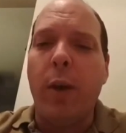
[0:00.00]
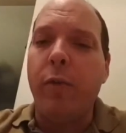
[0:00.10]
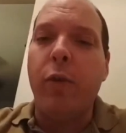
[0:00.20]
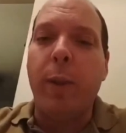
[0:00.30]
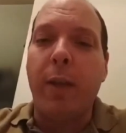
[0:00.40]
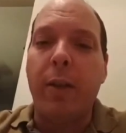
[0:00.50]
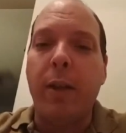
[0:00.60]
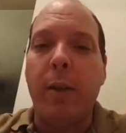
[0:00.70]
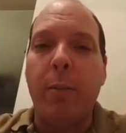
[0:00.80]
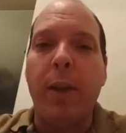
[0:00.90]
on for about
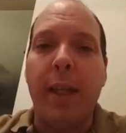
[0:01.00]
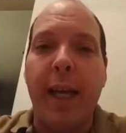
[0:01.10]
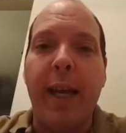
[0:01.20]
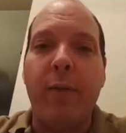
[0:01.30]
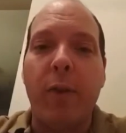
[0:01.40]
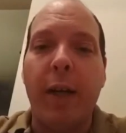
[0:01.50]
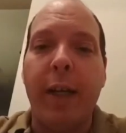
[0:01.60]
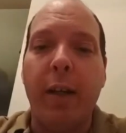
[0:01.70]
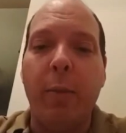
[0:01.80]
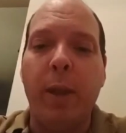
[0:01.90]
a month and a half
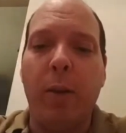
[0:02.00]
already, a little bit